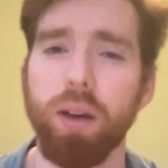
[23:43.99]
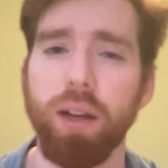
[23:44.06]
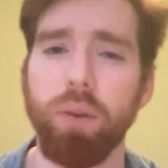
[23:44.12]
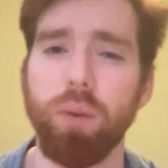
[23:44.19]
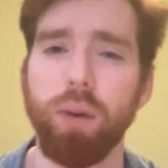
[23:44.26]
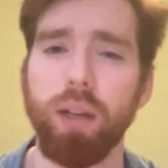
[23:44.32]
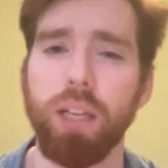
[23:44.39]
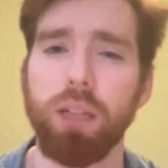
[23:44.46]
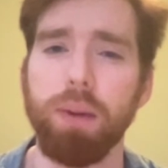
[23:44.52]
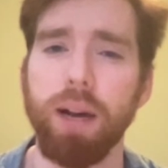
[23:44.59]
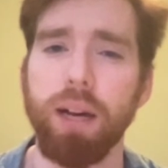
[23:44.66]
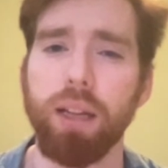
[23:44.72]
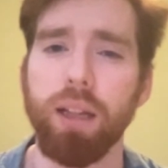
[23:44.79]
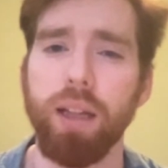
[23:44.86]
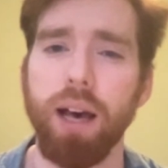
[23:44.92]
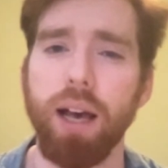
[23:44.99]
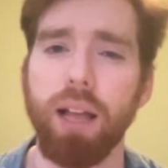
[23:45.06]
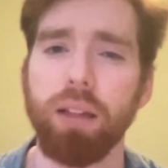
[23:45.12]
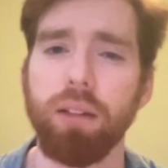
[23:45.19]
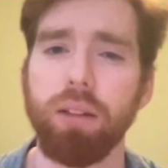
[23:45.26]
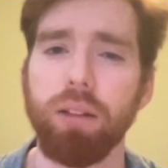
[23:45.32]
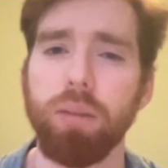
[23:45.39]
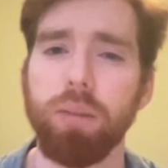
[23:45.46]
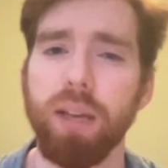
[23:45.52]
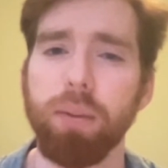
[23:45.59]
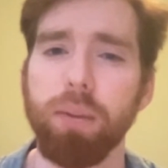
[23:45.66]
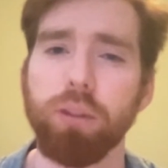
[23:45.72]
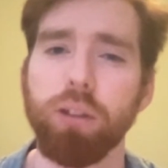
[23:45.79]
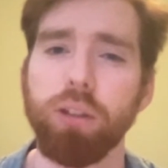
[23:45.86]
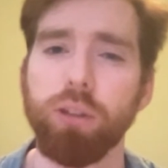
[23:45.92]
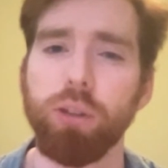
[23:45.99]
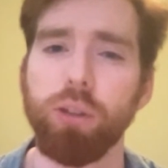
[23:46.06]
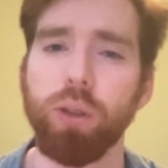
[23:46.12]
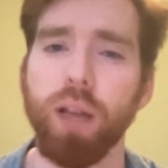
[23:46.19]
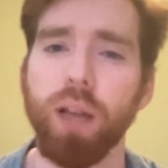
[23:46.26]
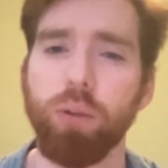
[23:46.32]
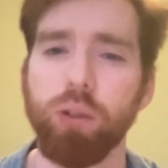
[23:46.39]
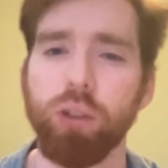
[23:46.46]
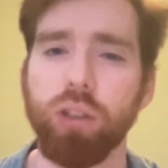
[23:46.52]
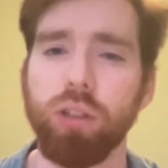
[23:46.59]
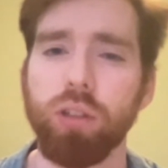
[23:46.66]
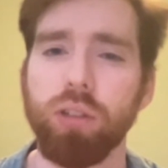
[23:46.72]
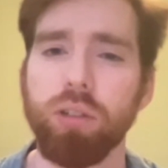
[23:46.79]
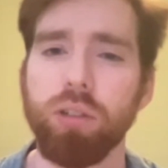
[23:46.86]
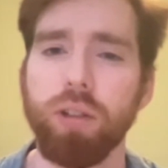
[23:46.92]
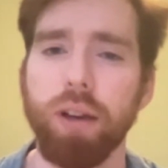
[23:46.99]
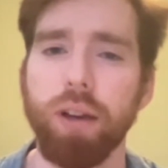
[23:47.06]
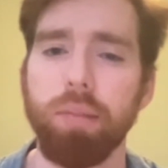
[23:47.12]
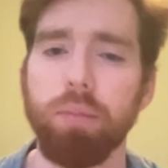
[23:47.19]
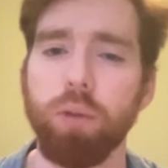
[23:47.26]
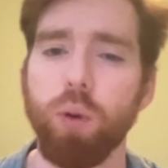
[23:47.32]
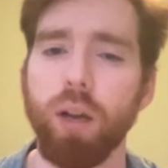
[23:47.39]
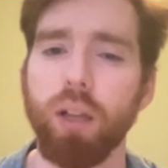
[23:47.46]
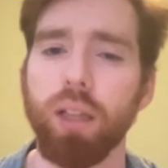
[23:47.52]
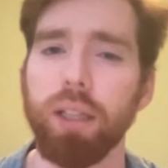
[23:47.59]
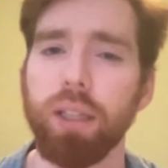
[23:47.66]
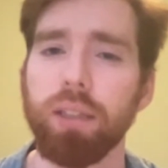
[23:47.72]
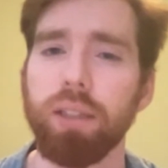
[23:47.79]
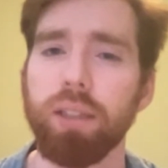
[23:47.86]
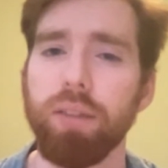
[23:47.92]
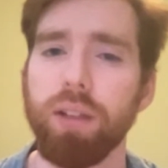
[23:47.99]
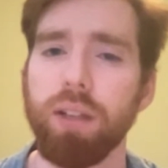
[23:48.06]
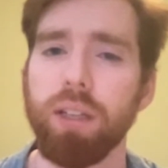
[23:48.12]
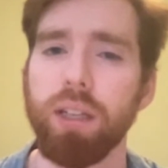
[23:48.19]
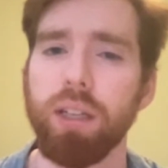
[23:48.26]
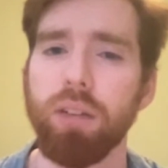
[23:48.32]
and we expect that to be able to do new languages quickly if the need